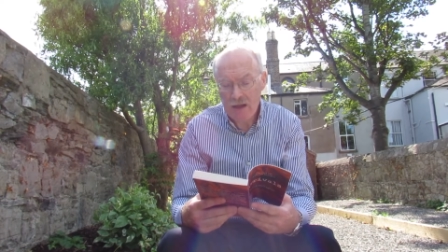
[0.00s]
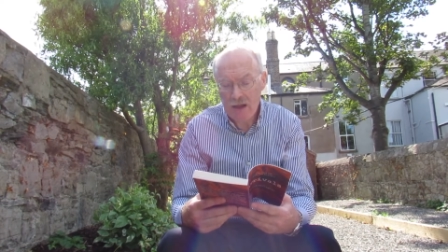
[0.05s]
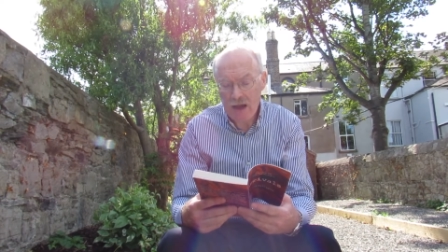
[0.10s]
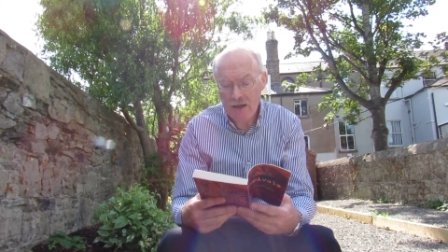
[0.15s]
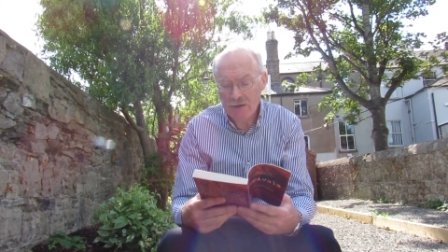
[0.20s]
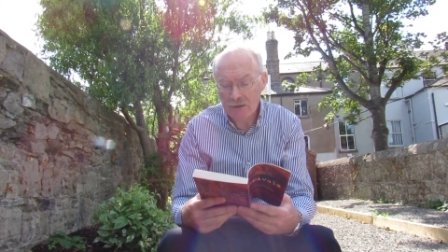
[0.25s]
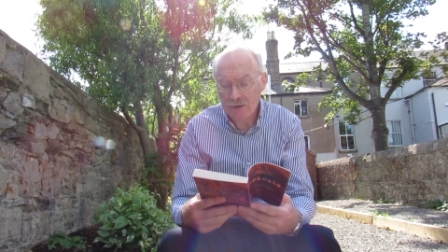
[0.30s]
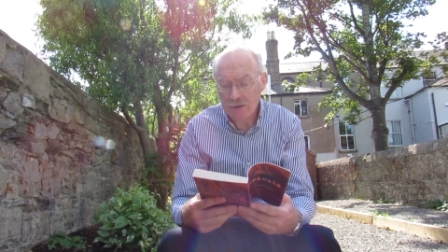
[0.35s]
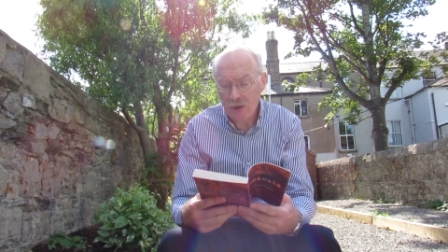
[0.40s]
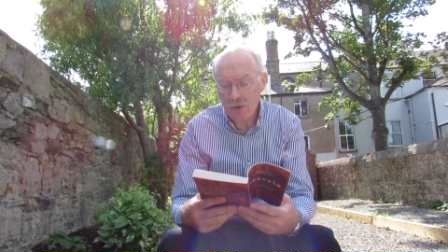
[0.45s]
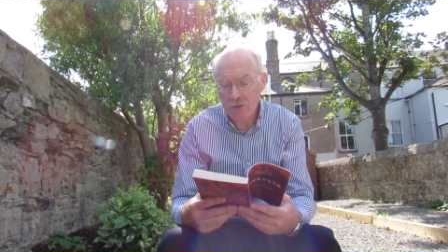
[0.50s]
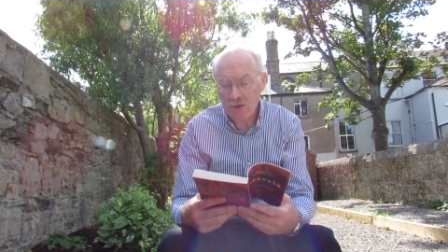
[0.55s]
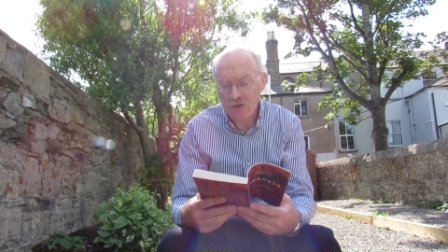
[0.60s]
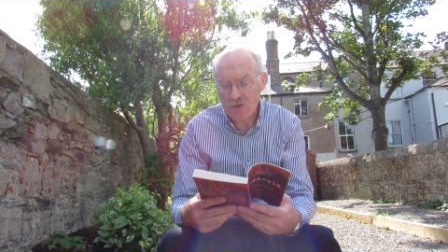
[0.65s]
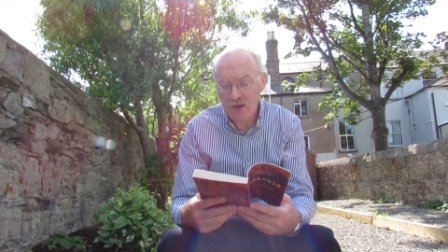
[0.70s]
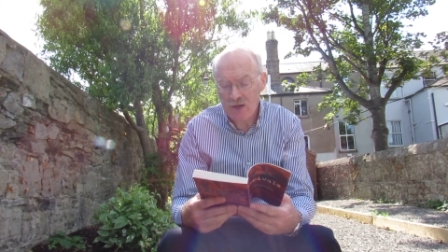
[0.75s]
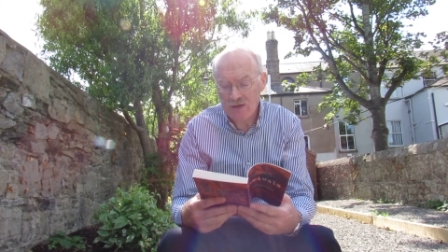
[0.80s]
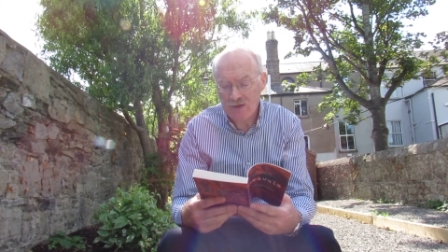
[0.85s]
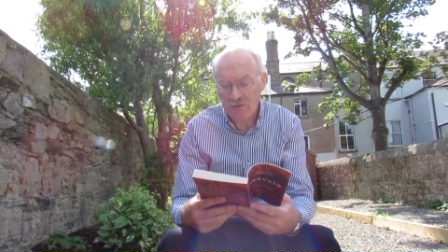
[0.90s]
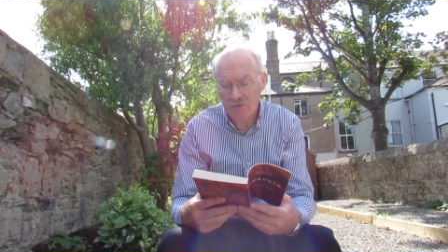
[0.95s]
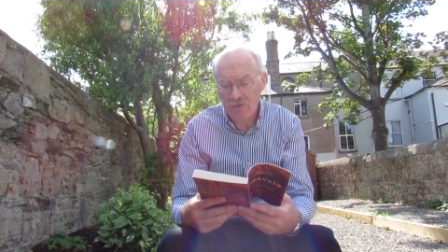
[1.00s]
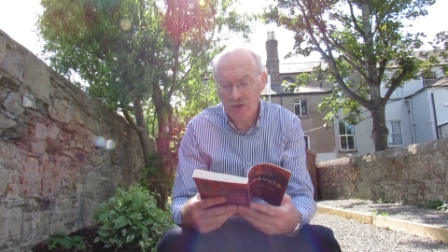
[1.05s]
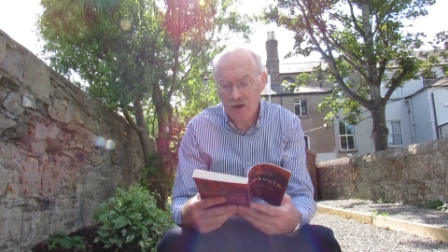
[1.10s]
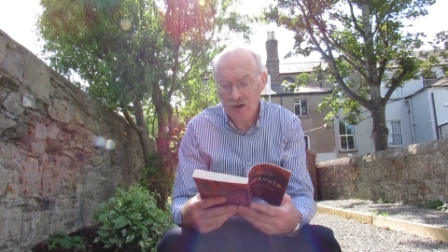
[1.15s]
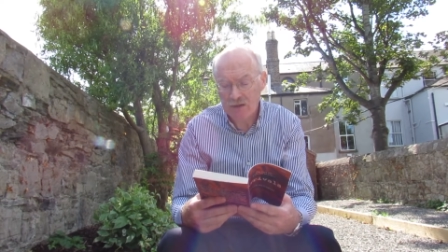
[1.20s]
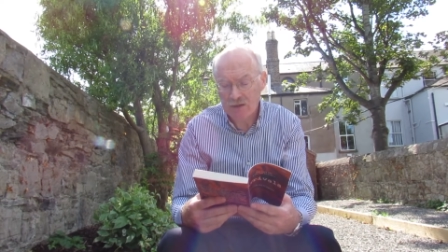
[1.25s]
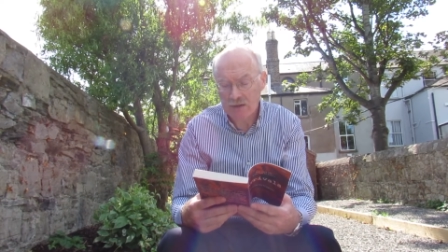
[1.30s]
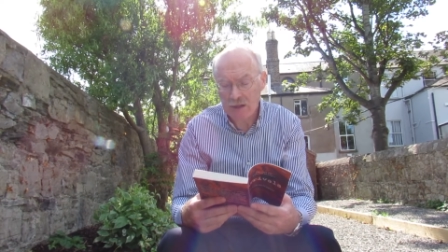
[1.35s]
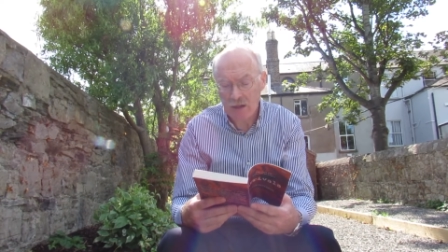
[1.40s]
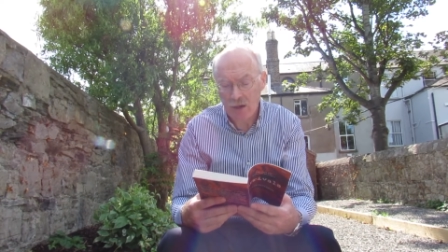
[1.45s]
and although he dressed in
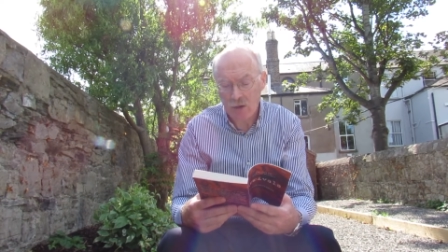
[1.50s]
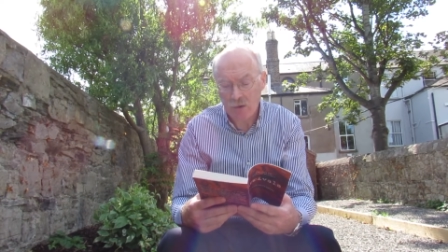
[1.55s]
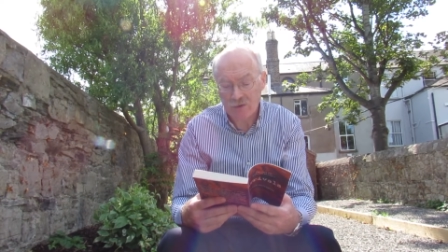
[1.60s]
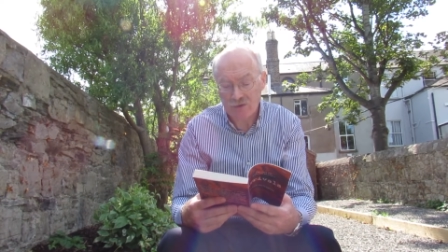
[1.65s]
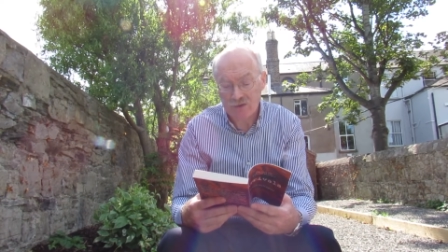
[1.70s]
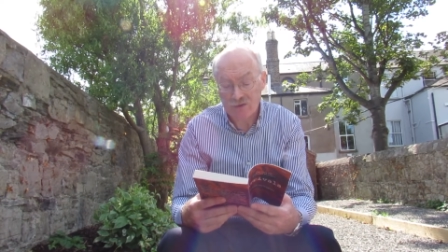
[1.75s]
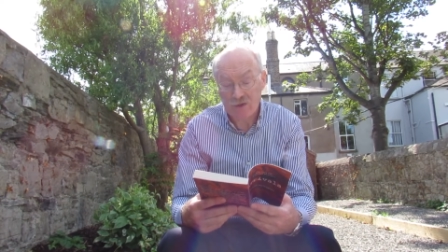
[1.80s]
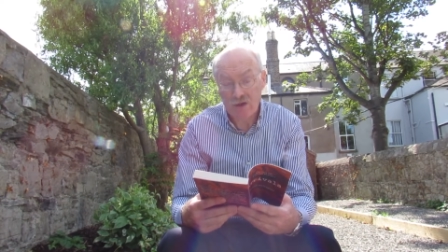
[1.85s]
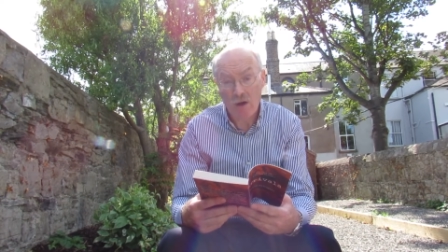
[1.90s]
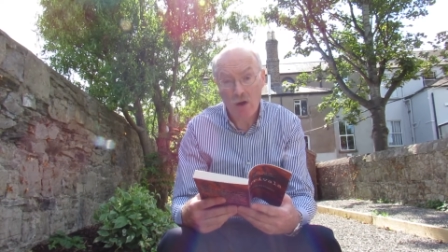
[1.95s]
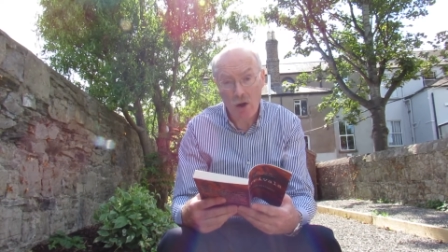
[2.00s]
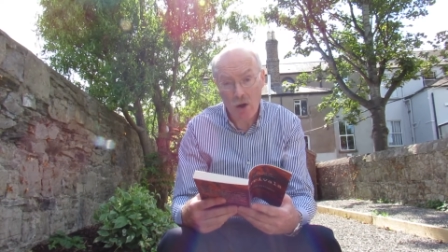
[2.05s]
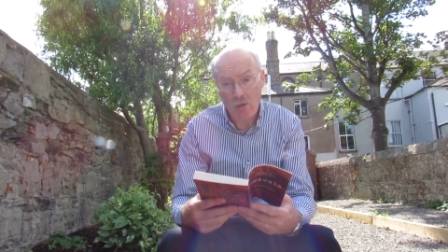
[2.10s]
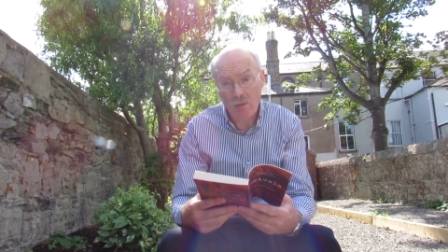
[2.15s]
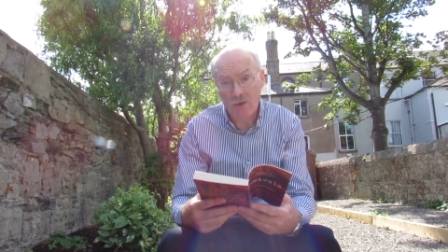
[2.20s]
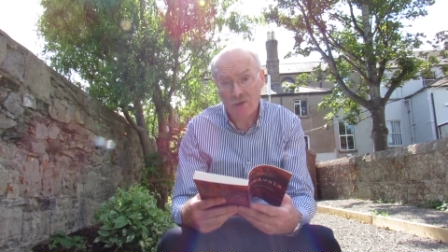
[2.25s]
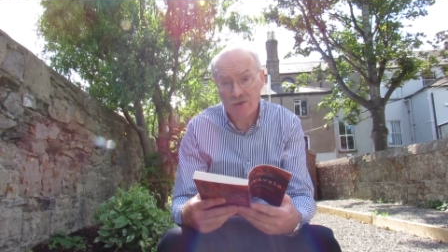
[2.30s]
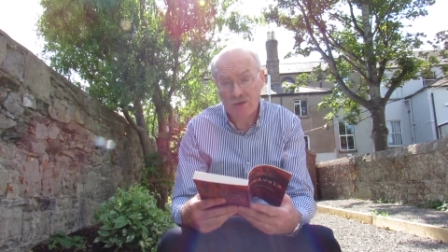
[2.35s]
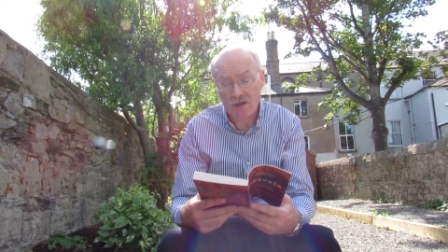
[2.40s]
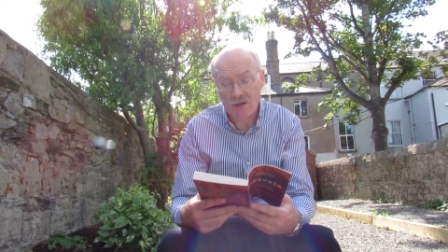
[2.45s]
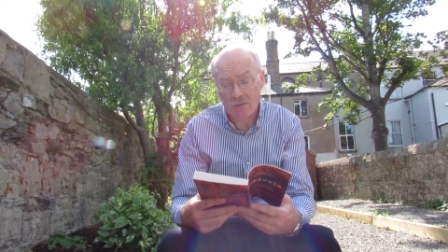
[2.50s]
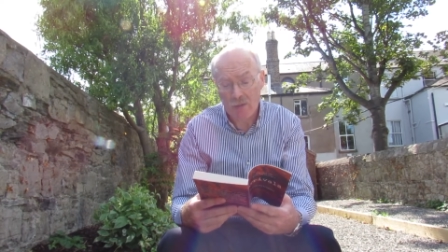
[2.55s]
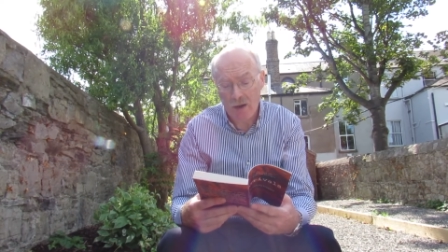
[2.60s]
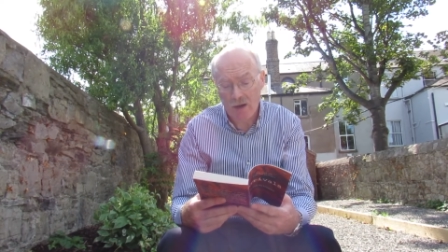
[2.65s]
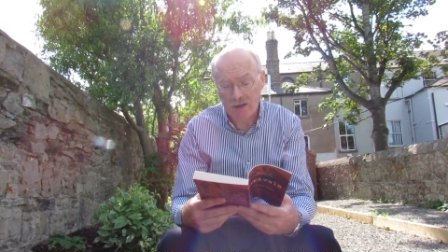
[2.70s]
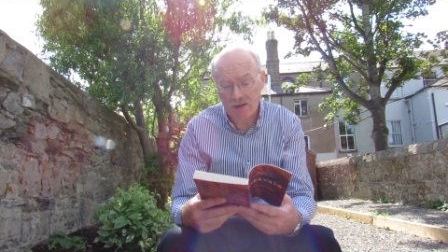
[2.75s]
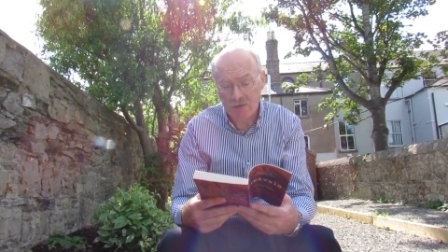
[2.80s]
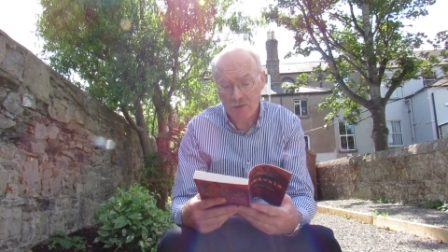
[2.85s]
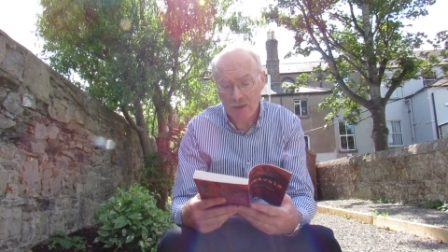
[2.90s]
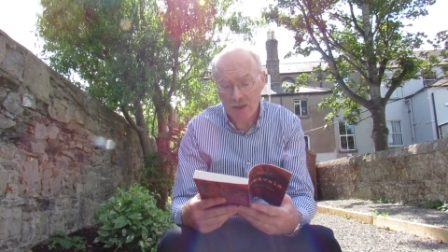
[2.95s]
fine clothes, almost to the
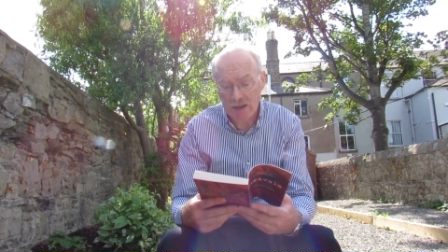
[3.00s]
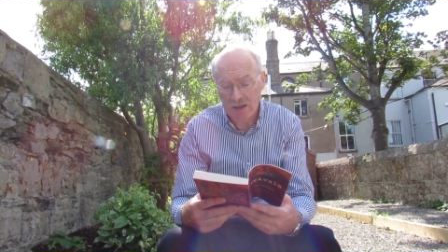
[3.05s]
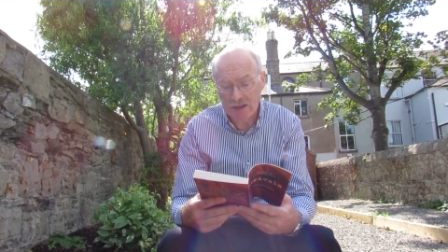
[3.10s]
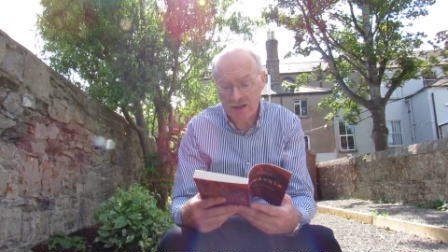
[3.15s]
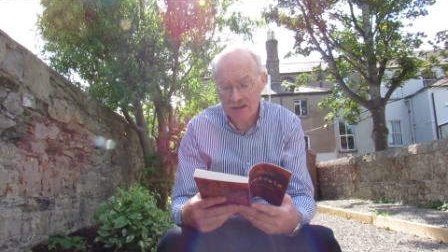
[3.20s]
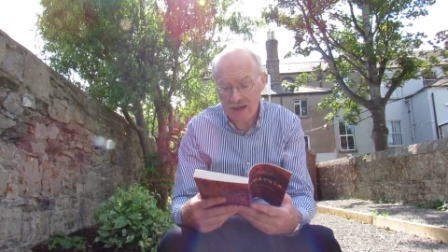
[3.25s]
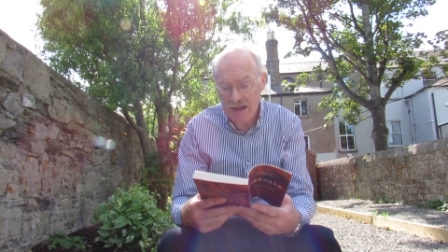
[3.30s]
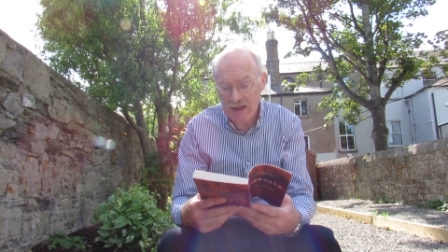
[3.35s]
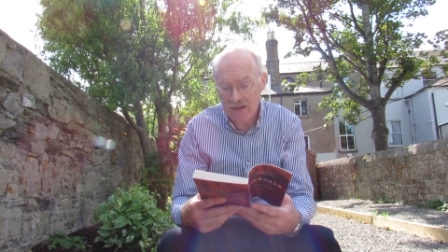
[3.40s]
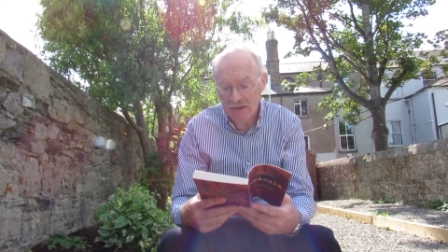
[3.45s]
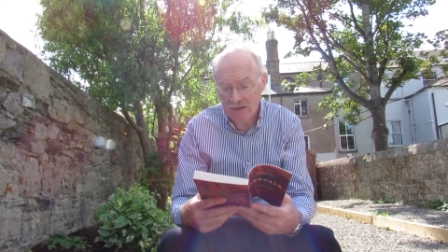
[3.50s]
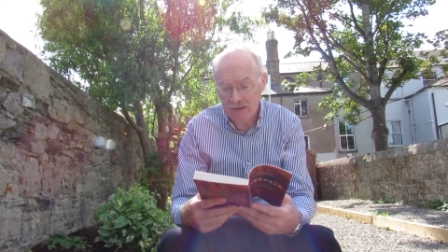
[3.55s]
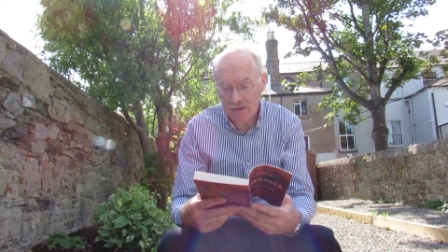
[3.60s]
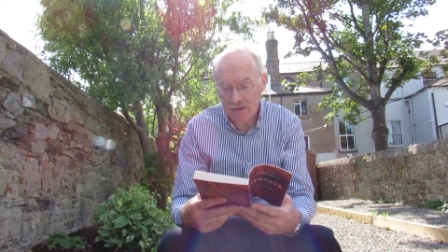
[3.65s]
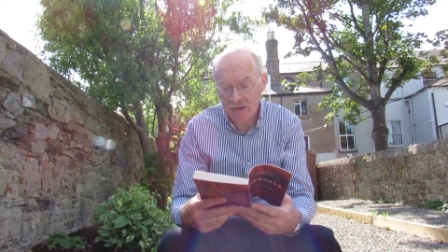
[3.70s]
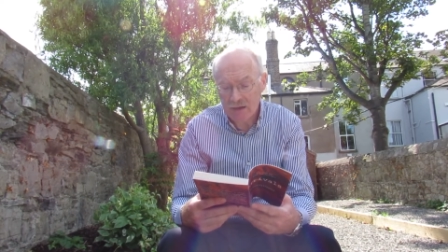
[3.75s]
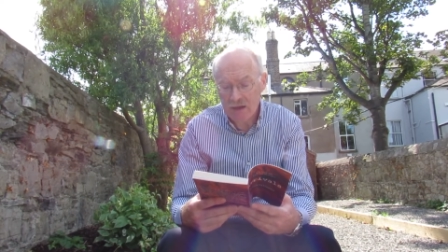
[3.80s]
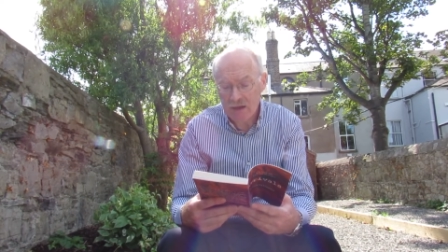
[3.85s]
point of being a dandy,